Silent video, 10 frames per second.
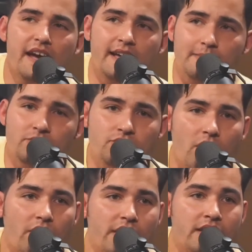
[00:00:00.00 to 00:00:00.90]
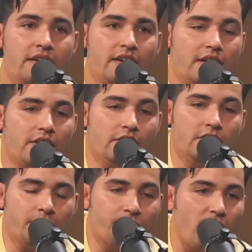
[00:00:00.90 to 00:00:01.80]
And I'm sorry,
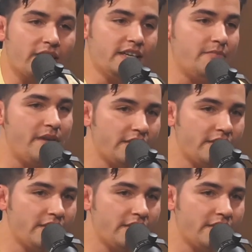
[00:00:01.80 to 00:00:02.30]
you fucking